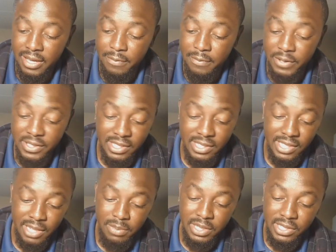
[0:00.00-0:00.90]
first
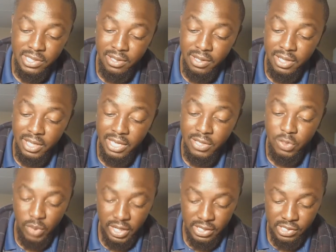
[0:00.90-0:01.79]
established the
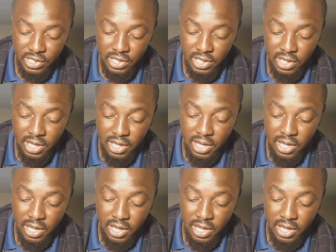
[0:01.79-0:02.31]
King's Ranch,